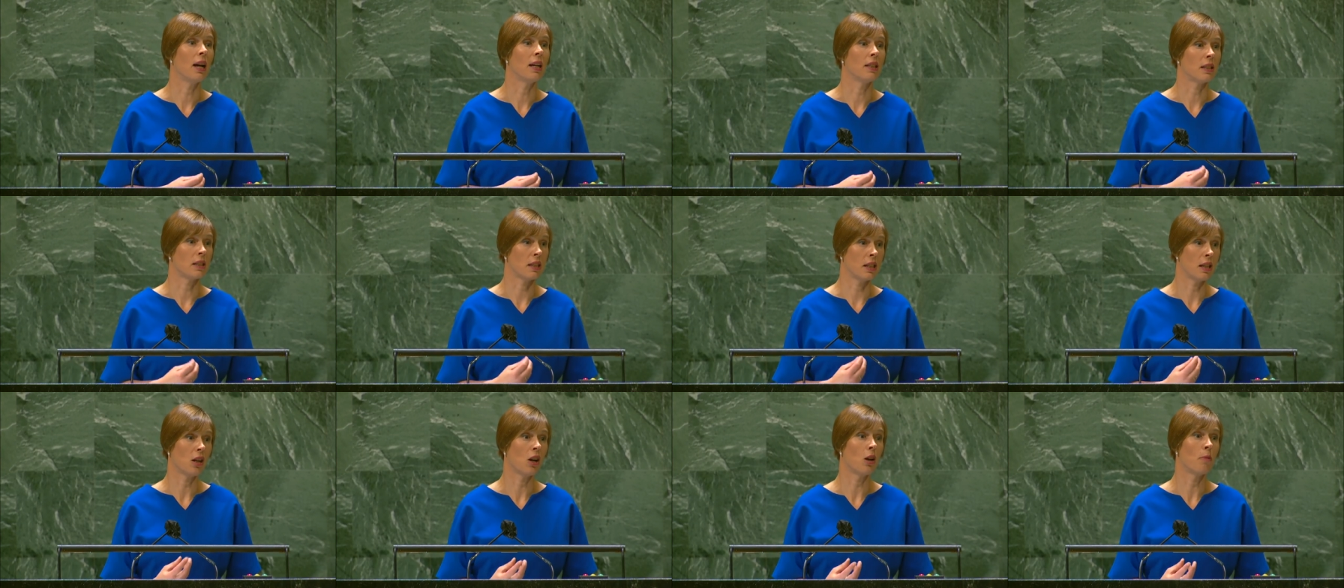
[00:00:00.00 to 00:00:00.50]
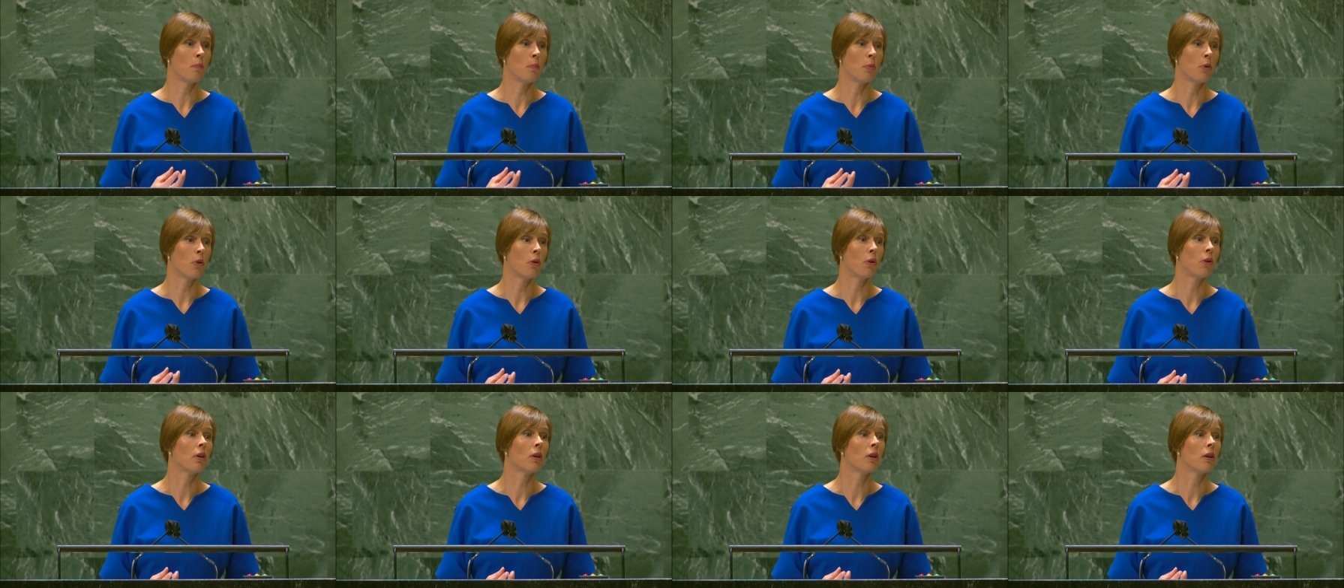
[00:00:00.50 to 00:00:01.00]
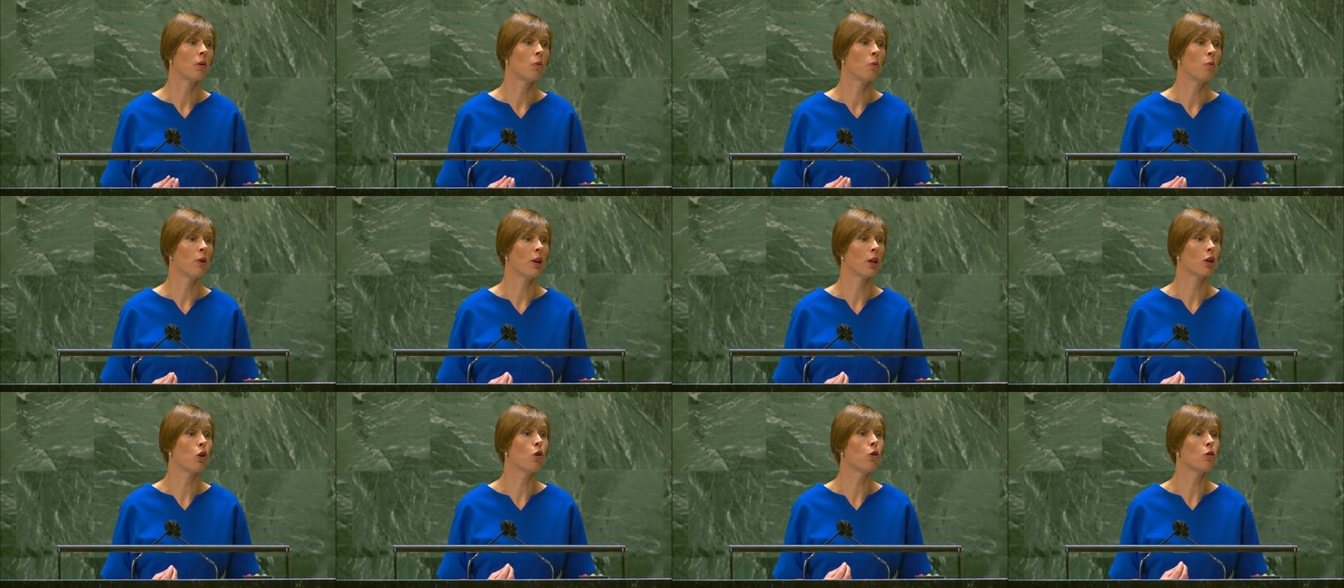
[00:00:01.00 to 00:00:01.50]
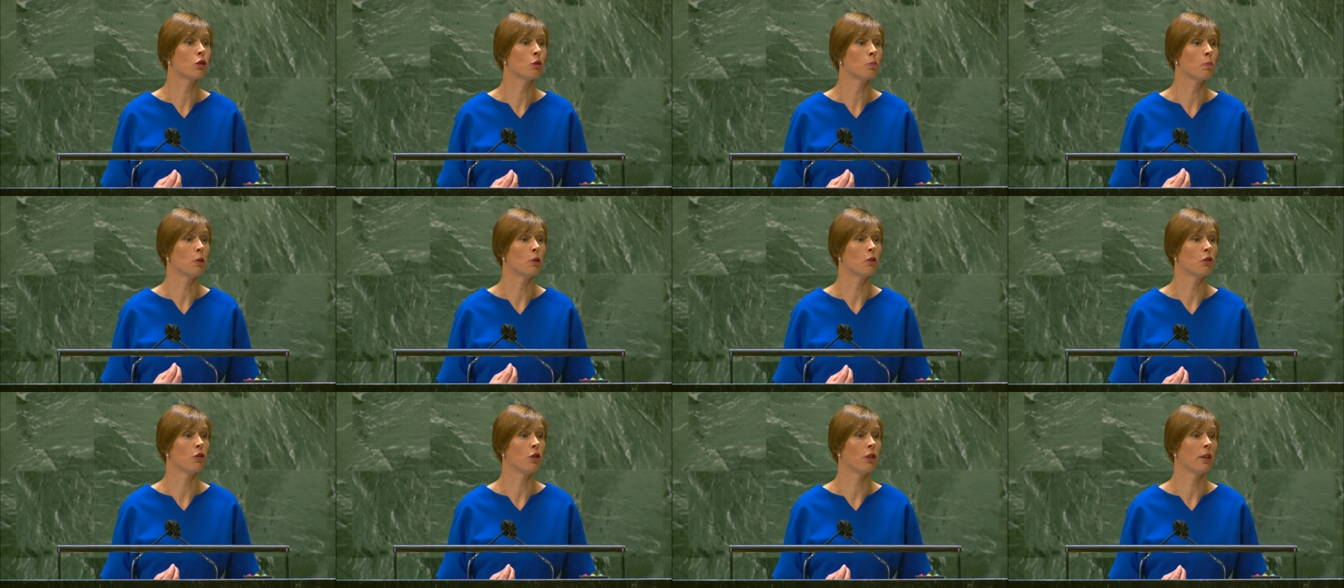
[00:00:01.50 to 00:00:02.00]
and Singapore were
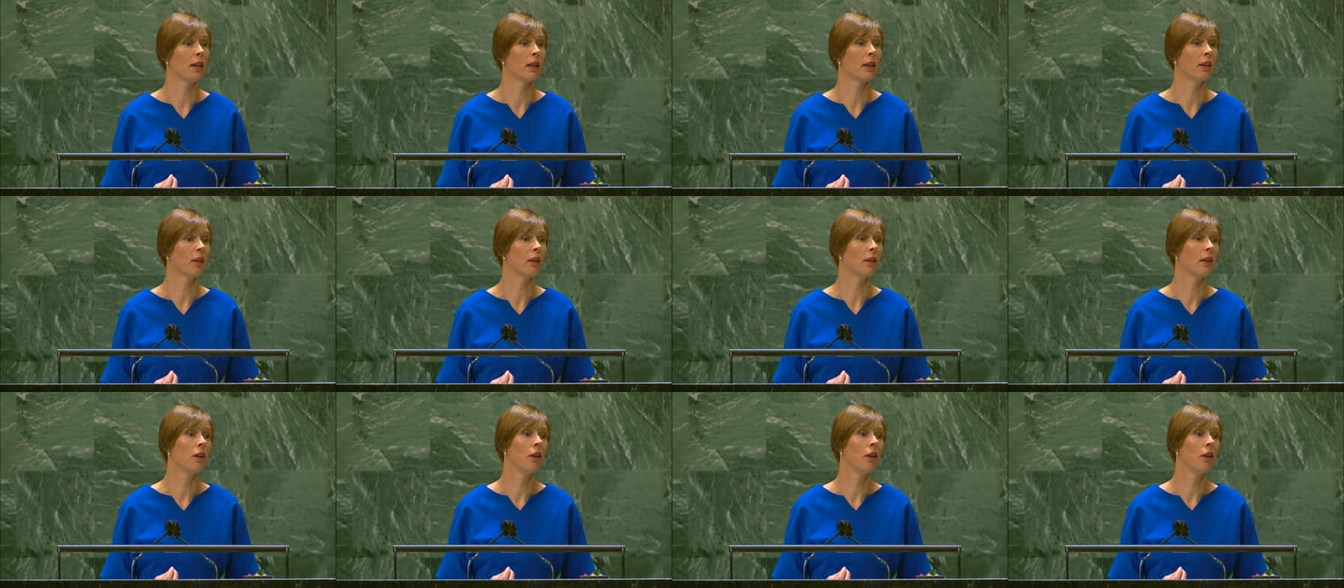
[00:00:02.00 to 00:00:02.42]
co-sponsoring